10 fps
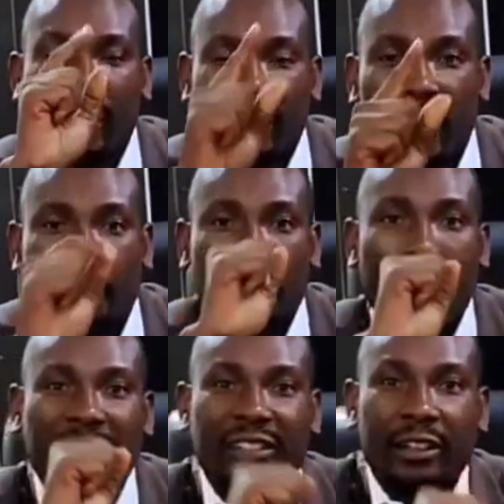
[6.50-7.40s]
landed
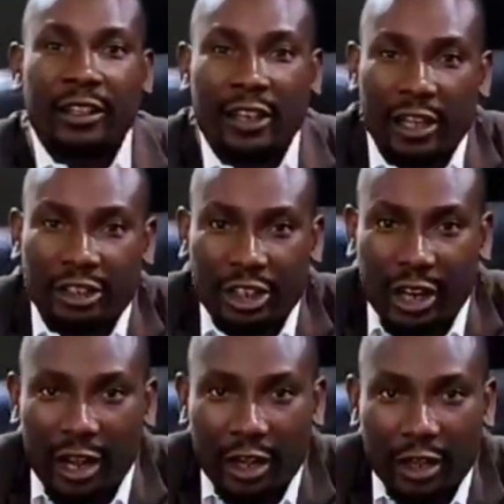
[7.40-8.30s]
property in
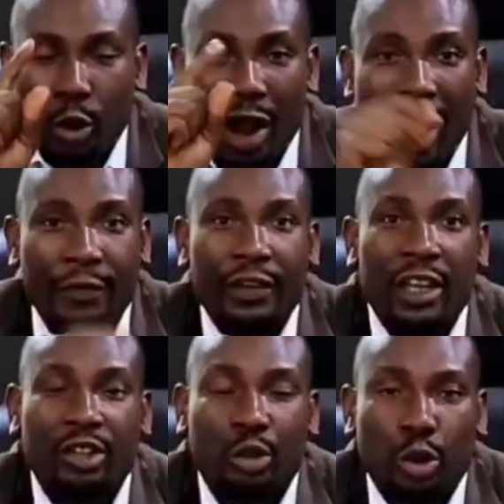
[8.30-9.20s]
Nigeria, you have
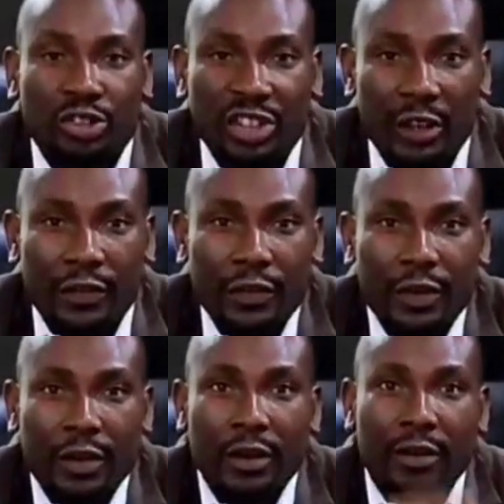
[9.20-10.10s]
exclusive
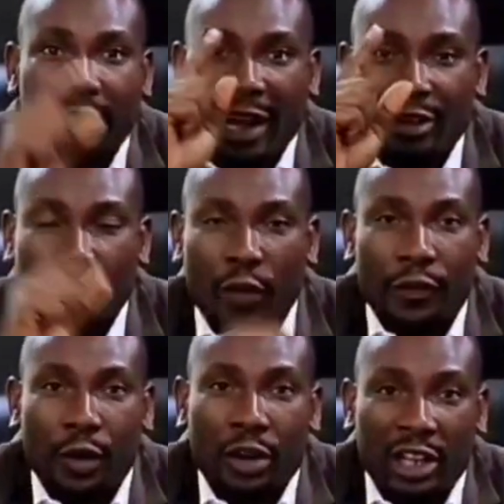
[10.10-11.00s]
right
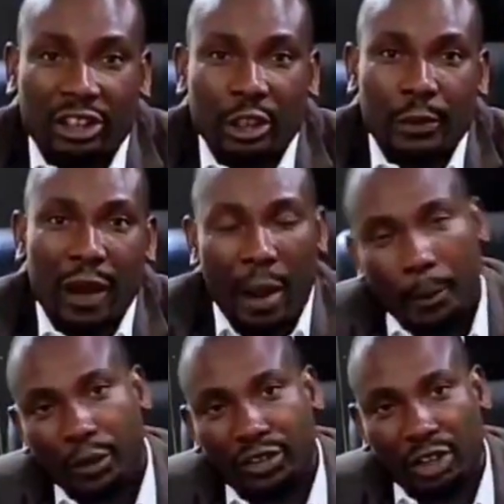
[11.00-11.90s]
of ownership and
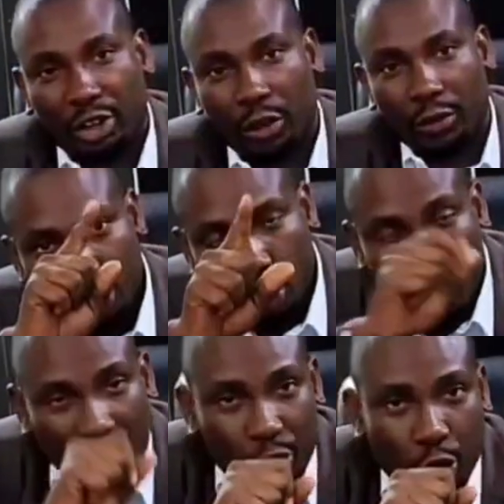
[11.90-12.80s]
possession? Do you
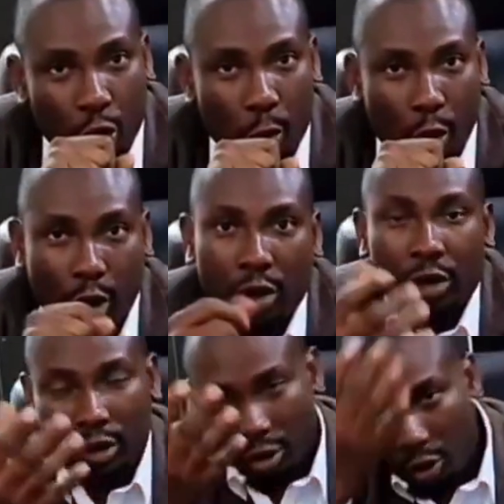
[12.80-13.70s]
want to know more?
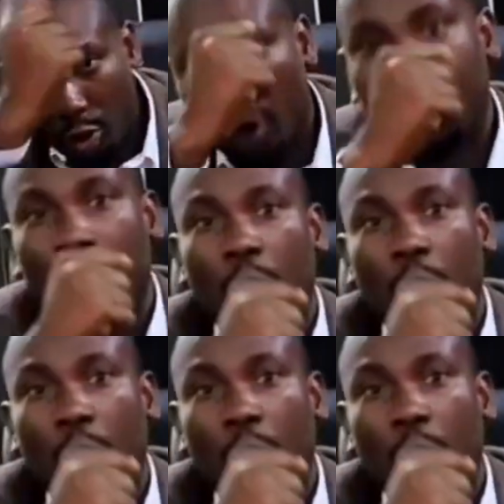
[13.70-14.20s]
Come